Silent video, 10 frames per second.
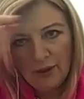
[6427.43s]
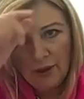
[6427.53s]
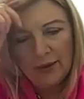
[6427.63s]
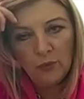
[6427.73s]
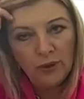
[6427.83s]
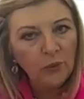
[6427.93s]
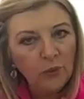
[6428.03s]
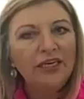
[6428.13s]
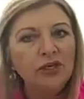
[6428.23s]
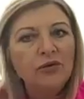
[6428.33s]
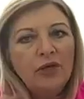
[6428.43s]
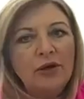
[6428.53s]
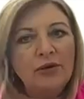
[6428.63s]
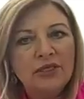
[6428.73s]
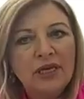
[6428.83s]
And when we do
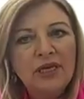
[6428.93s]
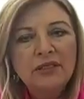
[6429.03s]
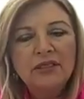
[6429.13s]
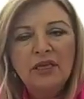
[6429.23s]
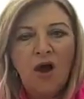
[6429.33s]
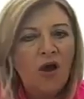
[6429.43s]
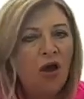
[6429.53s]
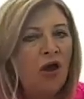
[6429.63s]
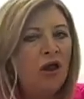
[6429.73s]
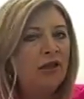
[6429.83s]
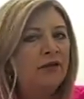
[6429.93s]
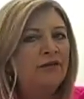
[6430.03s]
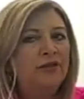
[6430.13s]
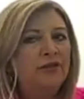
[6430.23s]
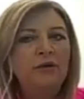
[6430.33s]
those things, all
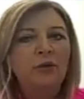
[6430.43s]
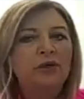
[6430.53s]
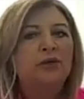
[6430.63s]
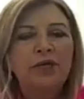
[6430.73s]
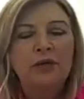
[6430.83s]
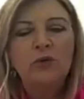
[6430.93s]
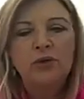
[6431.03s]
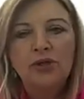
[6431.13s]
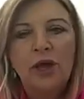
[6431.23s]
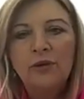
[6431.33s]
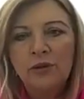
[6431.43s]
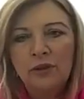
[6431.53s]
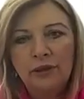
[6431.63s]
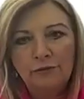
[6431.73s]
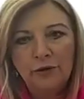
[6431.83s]
of then we're then we're
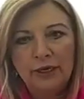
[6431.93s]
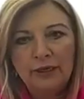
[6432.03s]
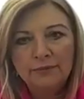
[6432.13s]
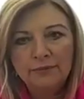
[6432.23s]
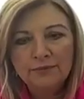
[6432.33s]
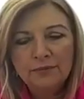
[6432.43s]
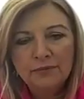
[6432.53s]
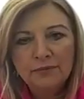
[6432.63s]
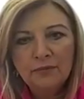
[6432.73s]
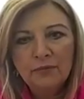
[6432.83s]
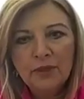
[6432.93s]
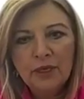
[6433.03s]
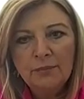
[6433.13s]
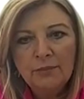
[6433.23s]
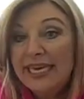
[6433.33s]
totally free.
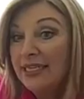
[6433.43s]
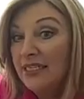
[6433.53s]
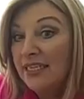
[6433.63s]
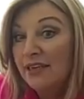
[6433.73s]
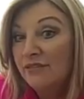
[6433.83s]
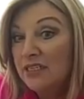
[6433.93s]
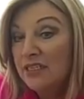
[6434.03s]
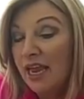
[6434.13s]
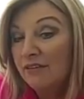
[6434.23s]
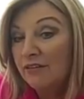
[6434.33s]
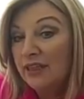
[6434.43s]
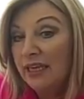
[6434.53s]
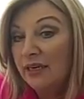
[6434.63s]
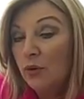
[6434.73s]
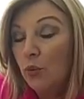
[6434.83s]
Amen. But he's given us
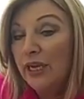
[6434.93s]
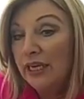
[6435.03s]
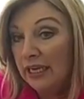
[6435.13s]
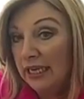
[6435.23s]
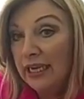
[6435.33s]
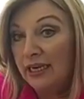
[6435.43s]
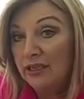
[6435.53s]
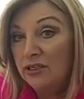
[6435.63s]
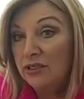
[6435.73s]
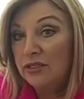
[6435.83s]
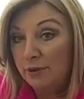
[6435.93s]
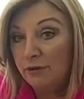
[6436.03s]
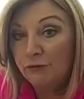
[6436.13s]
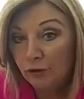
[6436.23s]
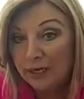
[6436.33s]
everything we need to be
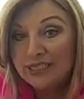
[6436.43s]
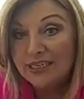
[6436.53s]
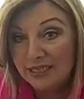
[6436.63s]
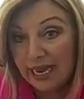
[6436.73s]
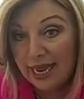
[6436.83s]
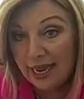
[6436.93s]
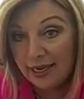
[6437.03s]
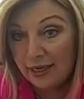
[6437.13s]
free today.